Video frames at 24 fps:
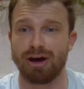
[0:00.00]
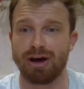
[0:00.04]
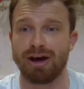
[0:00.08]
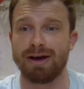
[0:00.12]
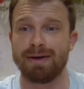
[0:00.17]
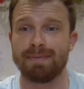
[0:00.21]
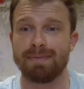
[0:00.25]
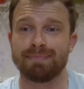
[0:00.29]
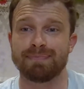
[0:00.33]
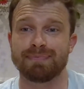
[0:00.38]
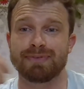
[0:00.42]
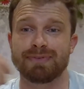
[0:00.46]

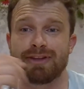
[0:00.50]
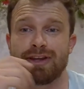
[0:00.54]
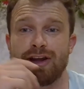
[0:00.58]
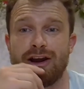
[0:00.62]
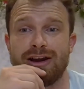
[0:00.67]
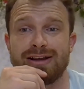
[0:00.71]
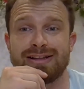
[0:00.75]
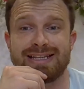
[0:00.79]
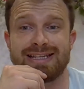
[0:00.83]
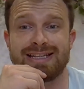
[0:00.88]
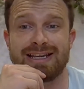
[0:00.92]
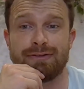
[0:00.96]
But the
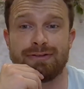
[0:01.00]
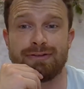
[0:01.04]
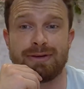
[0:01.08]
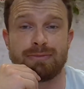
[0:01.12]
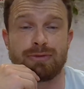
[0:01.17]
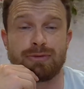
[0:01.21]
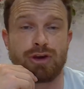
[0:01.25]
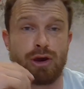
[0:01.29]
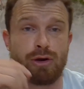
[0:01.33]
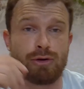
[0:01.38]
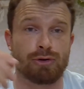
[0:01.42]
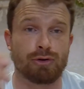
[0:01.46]
idea of
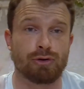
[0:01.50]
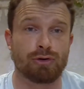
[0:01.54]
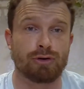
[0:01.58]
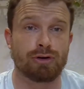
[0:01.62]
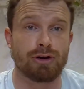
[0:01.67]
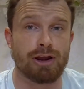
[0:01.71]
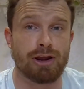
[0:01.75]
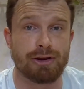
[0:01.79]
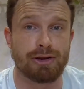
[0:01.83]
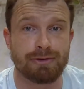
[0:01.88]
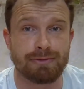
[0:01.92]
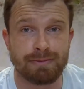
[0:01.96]
him going on
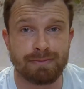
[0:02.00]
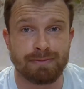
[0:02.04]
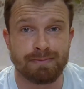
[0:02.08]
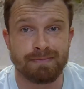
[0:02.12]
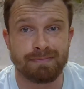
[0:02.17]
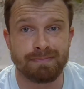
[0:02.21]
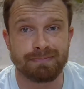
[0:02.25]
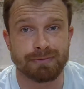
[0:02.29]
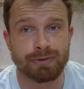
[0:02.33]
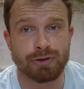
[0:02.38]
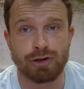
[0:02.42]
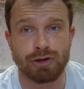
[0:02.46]
loan
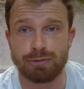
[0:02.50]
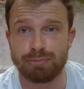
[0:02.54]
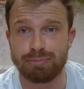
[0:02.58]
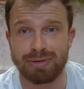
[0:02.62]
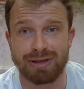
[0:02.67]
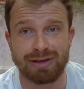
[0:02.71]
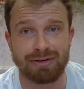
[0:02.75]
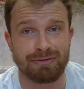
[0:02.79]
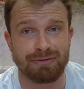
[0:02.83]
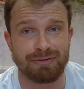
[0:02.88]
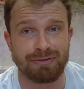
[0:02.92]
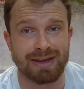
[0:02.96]
could
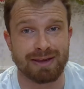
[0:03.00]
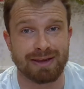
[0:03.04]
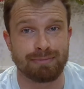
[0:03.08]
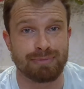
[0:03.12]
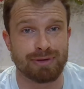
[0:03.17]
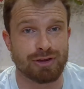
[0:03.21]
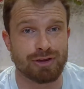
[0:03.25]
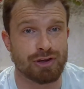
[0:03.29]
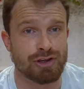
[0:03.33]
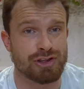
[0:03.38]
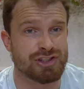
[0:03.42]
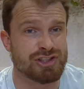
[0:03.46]
be a thing,
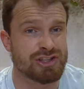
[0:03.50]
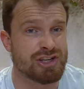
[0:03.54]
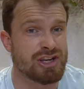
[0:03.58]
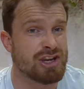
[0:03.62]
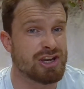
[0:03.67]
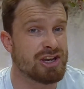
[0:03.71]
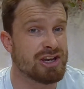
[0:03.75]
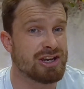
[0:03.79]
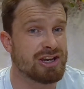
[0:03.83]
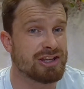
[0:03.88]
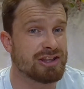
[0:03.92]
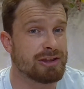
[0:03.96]
because
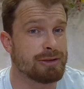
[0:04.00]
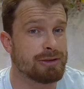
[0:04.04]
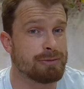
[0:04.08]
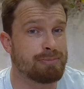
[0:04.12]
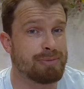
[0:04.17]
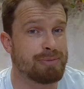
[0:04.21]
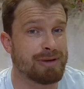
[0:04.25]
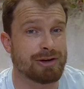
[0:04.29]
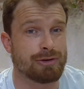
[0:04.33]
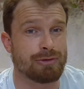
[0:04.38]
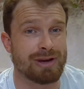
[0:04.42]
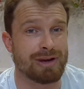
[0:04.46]
the
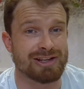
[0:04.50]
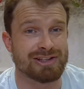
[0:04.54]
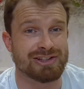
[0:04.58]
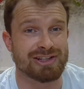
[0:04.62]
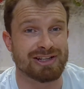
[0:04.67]
big